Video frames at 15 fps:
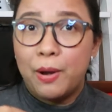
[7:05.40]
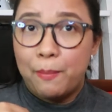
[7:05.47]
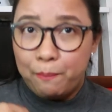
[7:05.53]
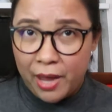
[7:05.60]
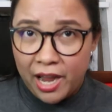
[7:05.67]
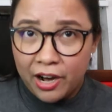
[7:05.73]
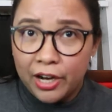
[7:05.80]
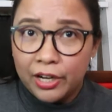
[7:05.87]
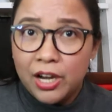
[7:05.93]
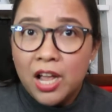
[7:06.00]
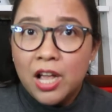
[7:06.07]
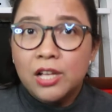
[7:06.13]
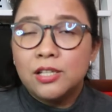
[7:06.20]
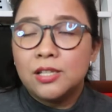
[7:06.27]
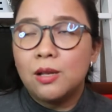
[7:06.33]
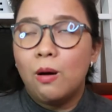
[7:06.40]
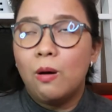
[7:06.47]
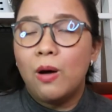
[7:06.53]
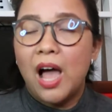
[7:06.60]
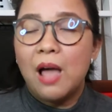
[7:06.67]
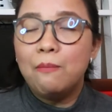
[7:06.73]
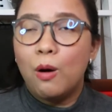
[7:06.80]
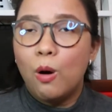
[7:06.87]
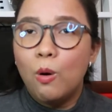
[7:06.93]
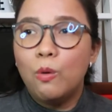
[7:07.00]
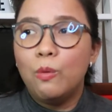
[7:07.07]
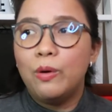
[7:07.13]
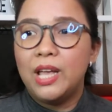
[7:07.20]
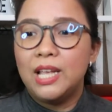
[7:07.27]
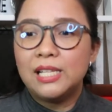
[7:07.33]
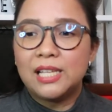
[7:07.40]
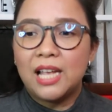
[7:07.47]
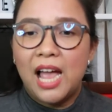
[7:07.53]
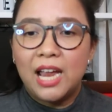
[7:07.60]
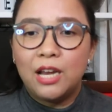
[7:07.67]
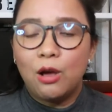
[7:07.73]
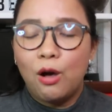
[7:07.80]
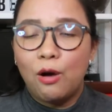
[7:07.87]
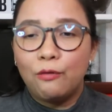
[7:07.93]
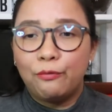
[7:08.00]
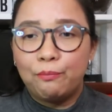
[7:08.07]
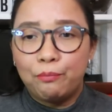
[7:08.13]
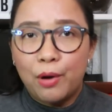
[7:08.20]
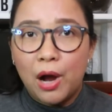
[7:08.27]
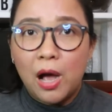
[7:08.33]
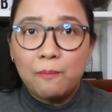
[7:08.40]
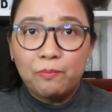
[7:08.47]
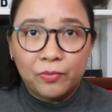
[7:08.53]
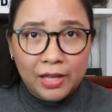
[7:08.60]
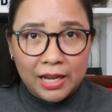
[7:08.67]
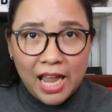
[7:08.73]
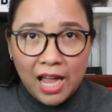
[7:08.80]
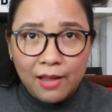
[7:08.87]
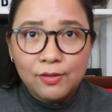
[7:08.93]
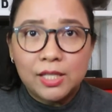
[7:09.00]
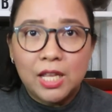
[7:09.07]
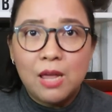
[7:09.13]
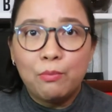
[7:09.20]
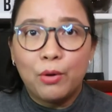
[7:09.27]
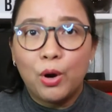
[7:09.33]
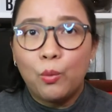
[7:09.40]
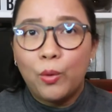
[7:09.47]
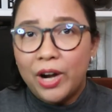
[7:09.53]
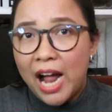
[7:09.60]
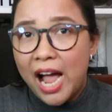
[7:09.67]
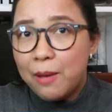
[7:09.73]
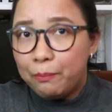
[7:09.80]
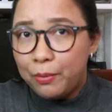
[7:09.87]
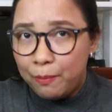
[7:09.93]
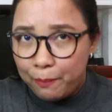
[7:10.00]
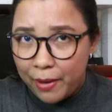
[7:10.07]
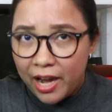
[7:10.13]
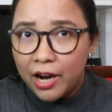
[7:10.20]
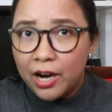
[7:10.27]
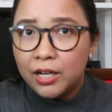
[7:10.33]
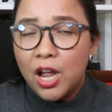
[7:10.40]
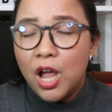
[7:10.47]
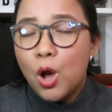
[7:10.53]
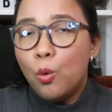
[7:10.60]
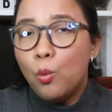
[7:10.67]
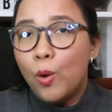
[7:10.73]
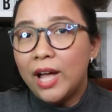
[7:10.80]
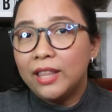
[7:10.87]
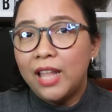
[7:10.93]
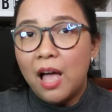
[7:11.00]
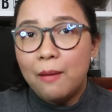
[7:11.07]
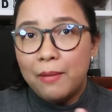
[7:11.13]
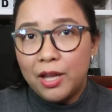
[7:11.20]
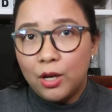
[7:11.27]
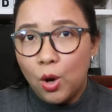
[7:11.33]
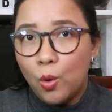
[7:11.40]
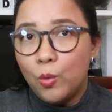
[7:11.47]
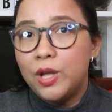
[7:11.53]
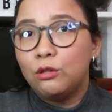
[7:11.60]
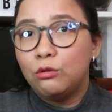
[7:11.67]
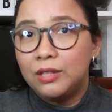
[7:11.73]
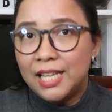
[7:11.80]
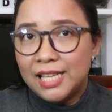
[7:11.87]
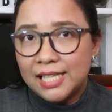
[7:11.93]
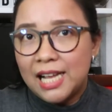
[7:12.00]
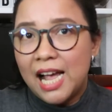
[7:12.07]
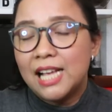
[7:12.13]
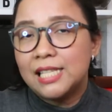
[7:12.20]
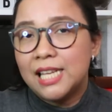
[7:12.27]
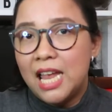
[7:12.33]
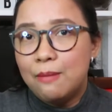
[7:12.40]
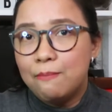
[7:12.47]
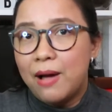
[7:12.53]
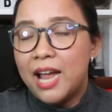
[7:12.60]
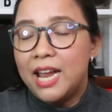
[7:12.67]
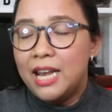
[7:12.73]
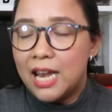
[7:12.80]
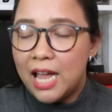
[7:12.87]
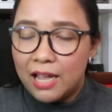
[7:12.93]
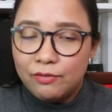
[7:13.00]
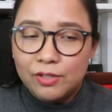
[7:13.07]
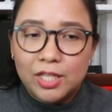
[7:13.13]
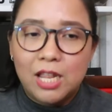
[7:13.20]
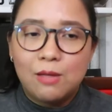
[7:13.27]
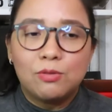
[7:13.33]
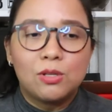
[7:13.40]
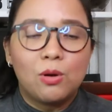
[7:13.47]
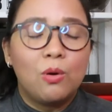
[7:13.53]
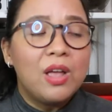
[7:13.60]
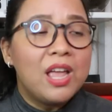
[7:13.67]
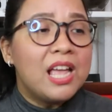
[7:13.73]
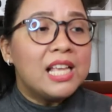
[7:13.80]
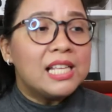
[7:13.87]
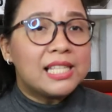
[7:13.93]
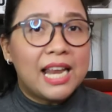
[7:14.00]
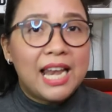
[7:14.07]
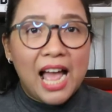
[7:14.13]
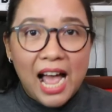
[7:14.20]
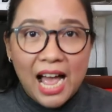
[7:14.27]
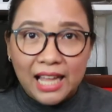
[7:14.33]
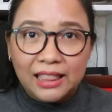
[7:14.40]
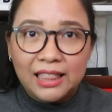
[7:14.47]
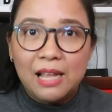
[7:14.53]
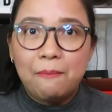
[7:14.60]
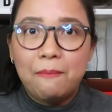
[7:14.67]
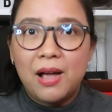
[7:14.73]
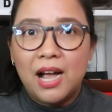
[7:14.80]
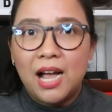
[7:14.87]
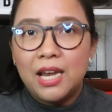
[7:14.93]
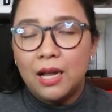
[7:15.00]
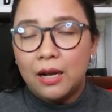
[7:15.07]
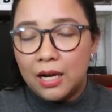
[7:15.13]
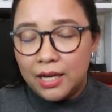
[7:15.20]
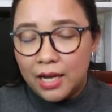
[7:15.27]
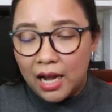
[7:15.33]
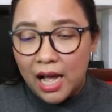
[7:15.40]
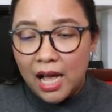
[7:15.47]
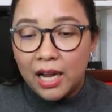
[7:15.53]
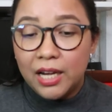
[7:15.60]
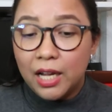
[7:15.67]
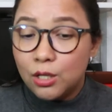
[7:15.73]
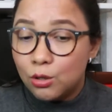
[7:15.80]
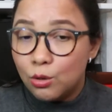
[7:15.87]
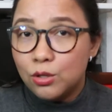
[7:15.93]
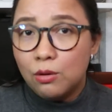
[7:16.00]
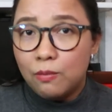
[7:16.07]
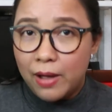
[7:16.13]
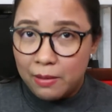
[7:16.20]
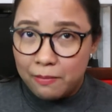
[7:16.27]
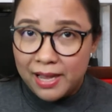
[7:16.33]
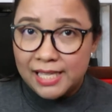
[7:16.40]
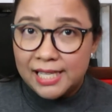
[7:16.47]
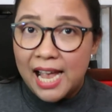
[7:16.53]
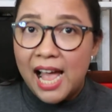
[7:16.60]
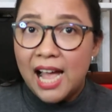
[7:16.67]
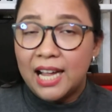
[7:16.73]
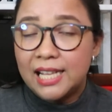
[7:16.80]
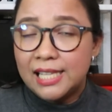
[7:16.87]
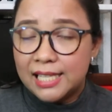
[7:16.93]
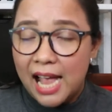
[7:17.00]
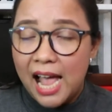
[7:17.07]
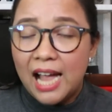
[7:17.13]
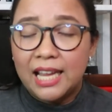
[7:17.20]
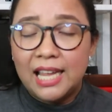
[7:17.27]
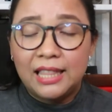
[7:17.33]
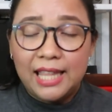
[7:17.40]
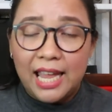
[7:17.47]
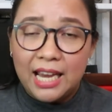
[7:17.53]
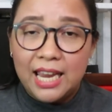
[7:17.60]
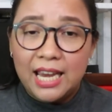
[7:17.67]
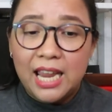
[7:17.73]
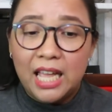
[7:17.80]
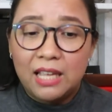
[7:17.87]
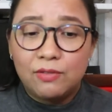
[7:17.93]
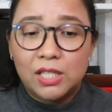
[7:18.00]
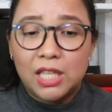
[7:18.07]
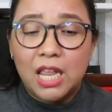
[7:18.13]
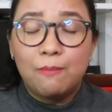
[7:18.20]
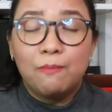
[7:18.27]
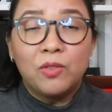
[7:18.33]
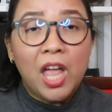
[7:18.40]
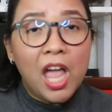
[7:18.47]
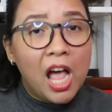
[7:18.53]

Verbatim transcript: prepared. So I'm always kind of Um, live streamer where I prepared what am I going to discuss in my live stream. So sa lahat ng mga nag, naka, nagsusubaybay sa akin sa aking daily live stream,